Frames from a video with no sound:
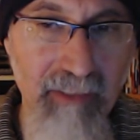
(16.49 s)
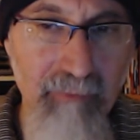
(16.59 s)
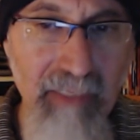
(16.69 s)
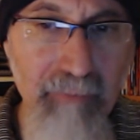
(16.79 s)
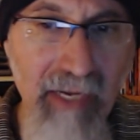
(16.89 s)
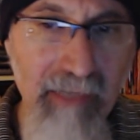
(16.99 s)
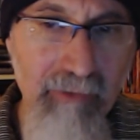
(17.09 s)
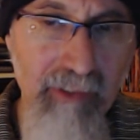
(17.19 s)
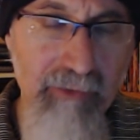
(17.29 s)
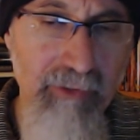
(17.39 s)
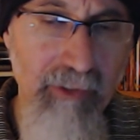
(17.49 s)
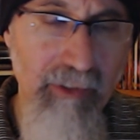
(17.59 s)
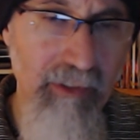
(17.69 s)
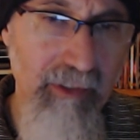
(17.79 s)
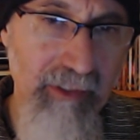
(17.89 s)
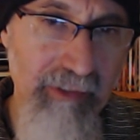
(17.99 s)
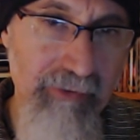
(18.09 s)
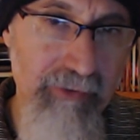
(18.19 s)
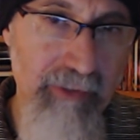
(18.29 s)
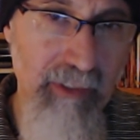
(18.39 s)
My background
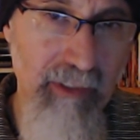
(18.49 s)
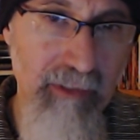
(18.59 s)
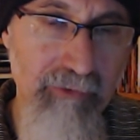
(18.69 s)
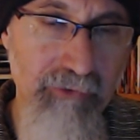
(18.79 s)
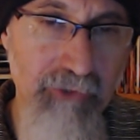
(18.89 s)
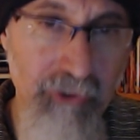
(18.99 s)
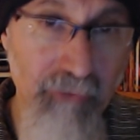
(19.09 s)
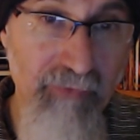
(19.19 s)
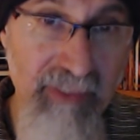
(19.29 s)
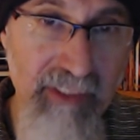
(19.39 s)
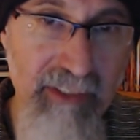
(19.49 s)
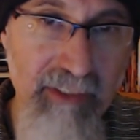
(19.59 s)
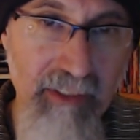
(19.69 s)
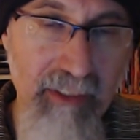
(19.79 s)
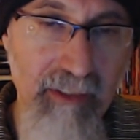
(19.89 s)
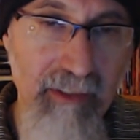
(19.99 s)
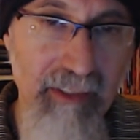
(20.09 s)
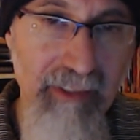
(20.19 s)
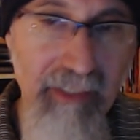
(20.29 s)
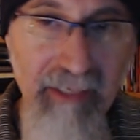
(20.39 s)
is uh, geophysics,
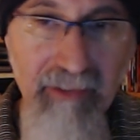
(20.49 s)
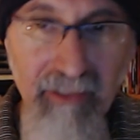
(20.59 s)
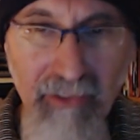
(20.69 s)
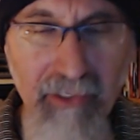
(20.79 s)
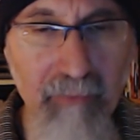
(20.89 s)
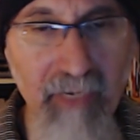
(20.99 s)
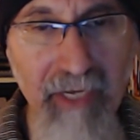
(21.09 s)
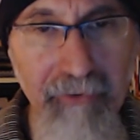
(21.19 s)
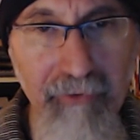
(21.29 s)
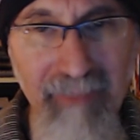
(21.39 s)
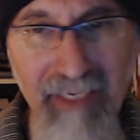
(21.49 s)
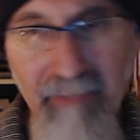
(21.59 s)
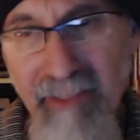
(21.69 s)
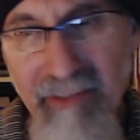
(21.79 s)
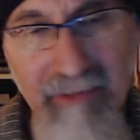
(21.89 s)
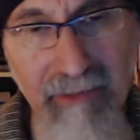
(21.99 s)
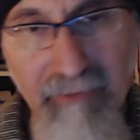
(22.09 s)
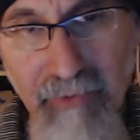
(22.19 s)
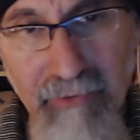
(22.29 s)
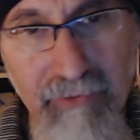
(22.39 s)
and I, I got a minor in mathematics, and I've
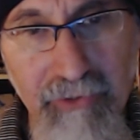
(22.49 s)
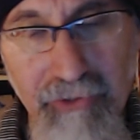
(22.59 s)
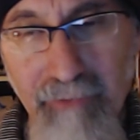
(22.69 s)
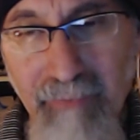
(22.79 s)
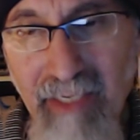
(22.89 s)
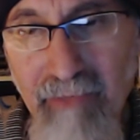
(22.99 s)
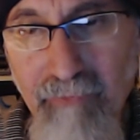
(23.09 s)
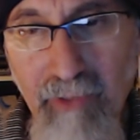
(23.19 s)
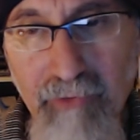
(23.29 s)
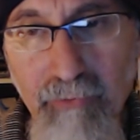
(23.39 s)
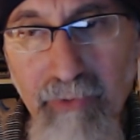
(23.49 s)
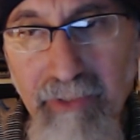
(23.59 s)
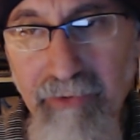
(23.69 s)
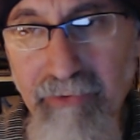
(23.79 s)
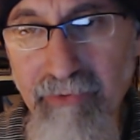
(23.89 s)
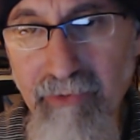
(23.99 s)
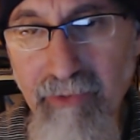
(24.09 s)
been teaching math for like 20 years.